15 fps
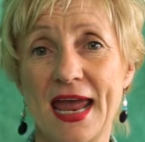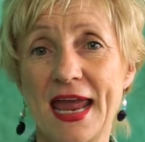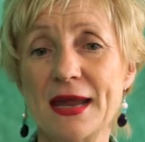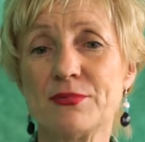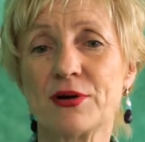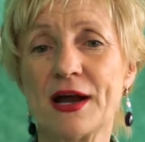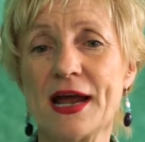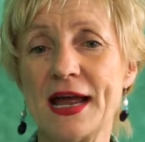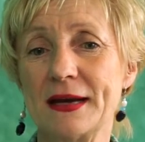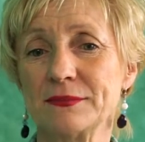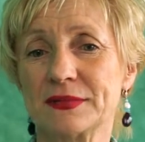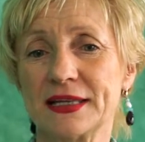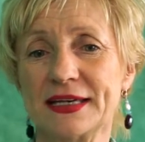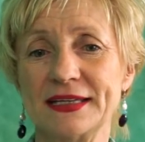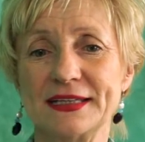
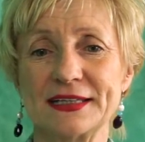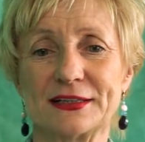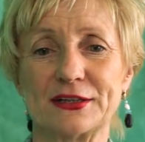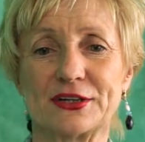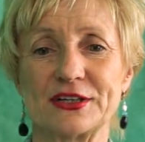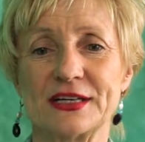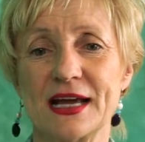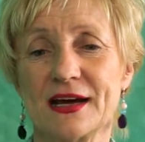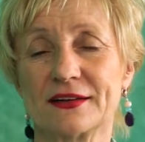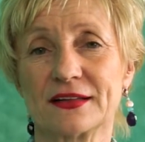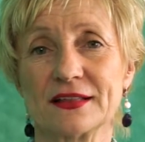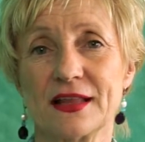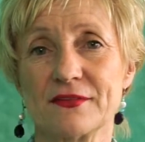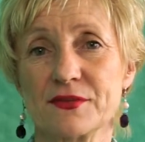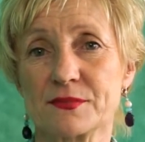Abraham Lincoln learned how to
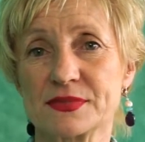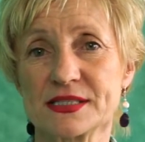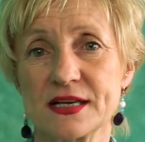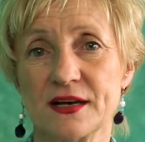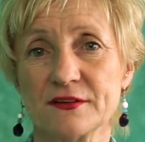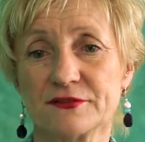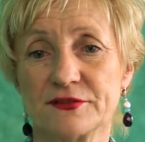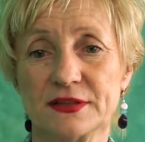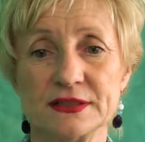love himself